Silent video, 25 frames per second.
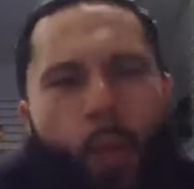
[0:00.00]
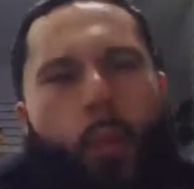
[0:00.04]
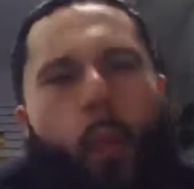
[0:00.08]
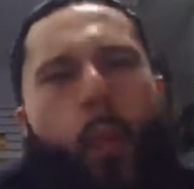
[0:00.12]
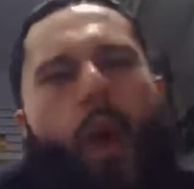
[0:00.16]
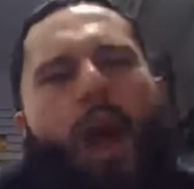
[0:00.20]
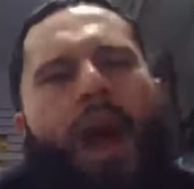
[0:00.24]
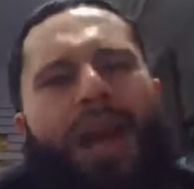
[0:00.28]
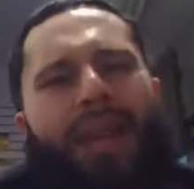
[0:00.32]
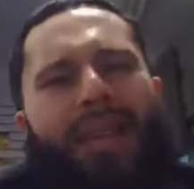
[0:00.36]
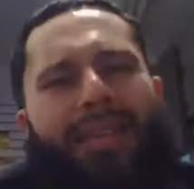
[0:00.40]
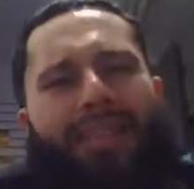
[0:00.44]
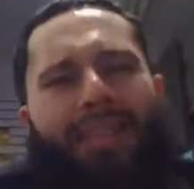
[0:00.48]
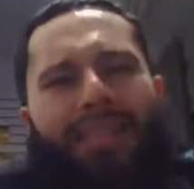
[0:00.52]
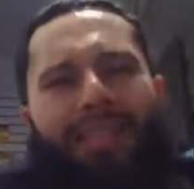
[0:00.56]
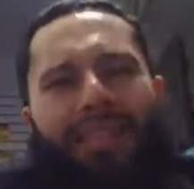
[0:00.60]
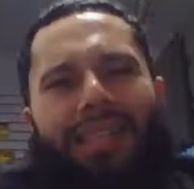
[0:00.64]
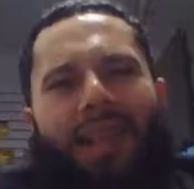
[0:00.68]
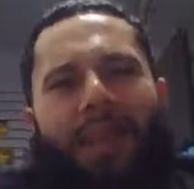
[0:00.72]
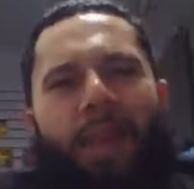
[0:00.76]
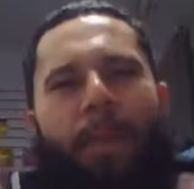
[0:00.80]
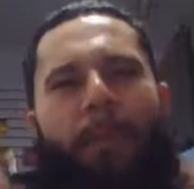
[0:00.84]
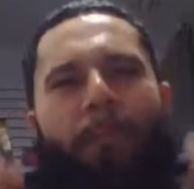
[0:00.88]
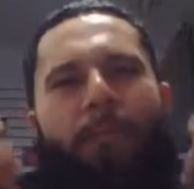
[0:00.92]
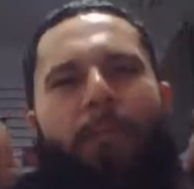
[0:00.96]
Why is
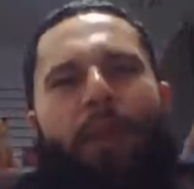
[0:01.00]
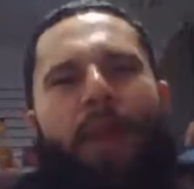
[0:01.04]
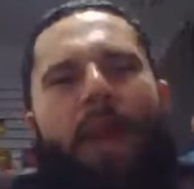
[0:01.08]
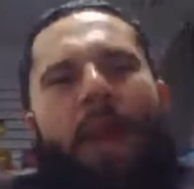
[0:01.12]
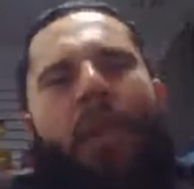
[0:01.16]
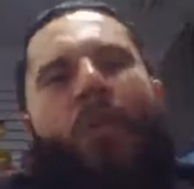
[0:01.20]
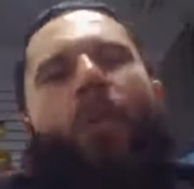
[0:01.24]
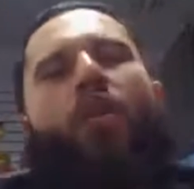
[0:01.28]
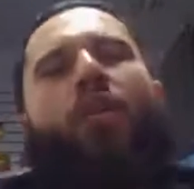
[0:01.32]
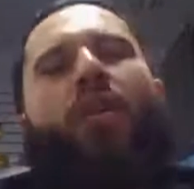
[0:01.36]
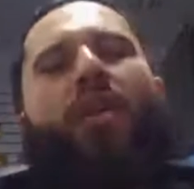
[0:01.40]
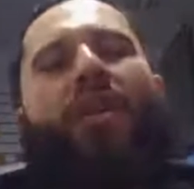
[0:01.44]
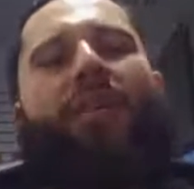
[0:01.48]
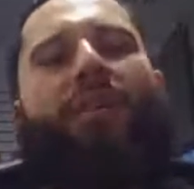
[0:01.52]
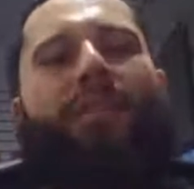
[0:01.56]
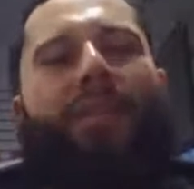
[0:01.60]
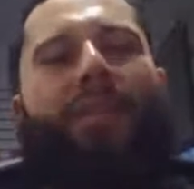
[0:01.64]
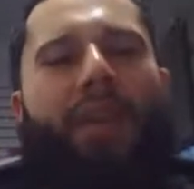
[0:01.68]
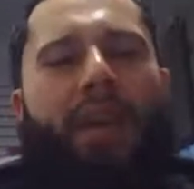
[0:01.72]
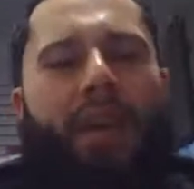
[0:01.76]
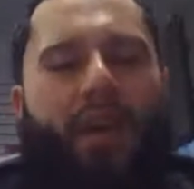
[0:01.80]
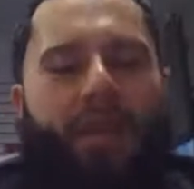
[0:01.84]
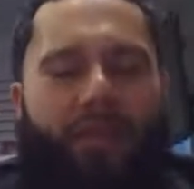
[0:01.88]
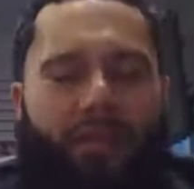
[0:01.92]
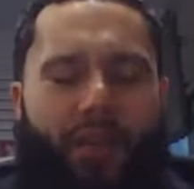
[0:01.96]
it imperative
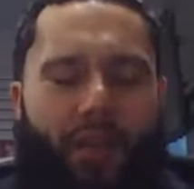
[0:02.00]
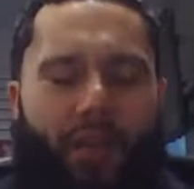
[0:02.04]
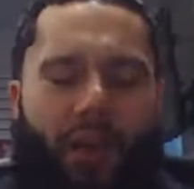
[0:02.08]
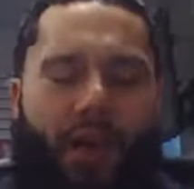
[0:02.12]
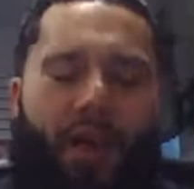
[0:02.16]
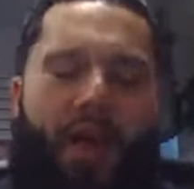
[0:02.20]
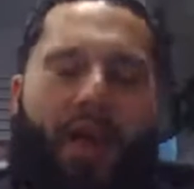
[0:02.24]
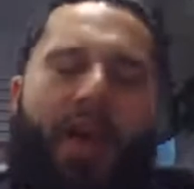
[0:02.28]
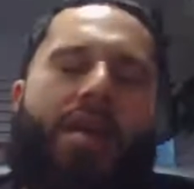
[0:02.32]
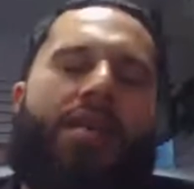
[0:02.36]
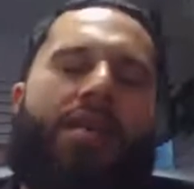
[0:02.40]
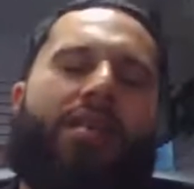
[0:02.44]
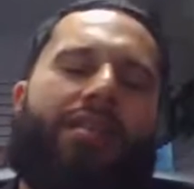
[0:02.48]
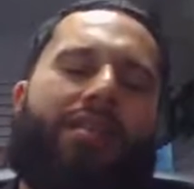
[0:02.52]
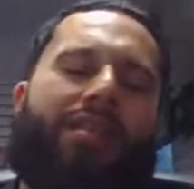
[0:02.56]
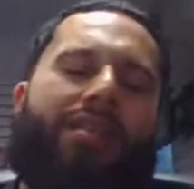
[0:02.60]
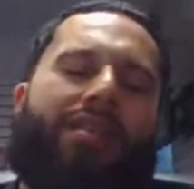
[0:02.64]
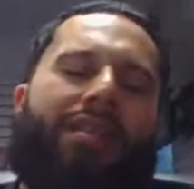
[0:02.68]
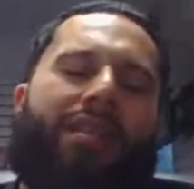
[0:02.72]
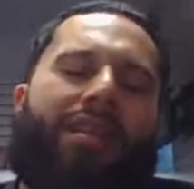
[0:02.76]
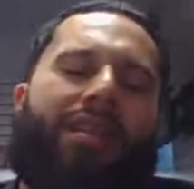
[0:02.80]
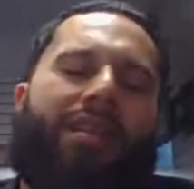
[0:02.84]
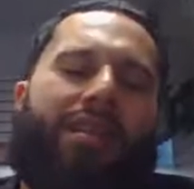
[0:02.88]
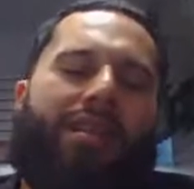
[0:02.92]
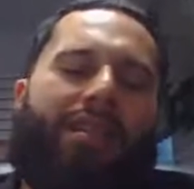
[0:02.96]
for
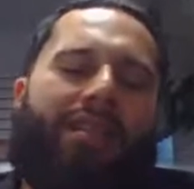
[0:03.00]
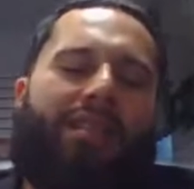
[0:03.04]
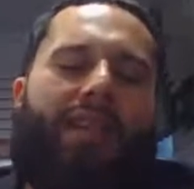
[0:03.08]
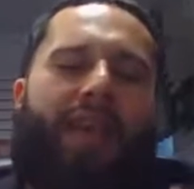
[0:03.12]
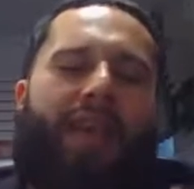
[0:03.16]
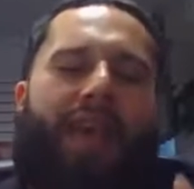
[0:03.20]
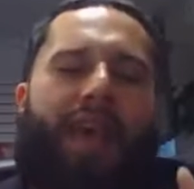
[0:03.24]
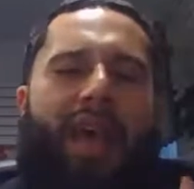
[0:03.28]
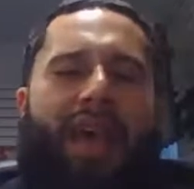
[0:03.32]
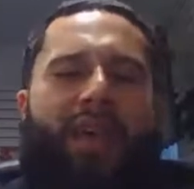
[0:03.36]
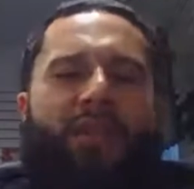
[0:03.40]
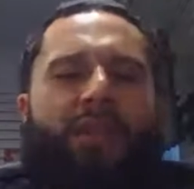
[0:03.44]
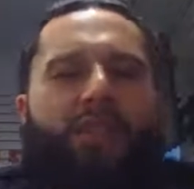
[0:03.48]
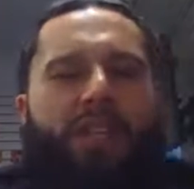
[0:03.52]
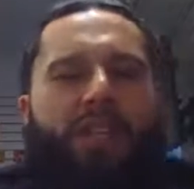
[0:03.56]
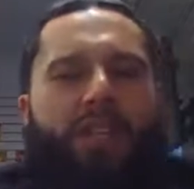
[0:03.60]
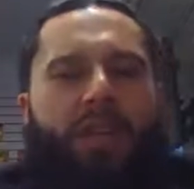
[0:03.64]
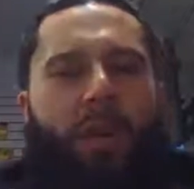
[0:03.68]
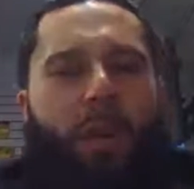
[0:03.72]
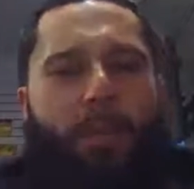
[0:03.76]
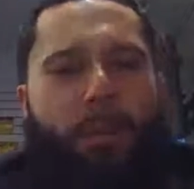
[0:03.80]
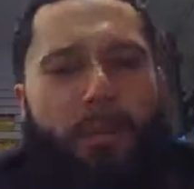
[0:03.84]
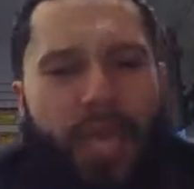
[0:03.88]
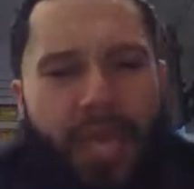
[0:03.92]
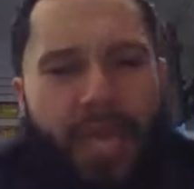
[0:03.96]
us to have to
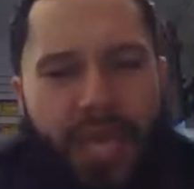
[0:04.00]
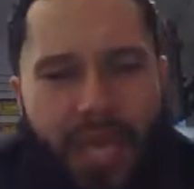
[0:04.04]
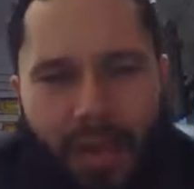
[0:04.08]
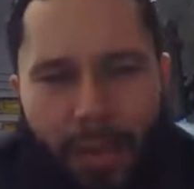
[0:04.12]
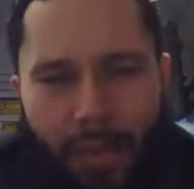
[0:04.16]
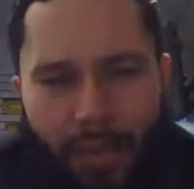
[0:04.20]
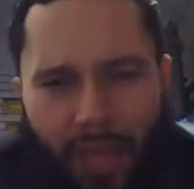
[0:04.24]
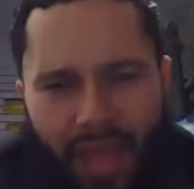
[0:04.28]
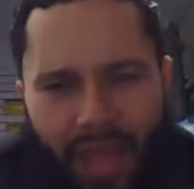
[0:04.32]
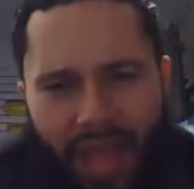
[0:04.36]
compete?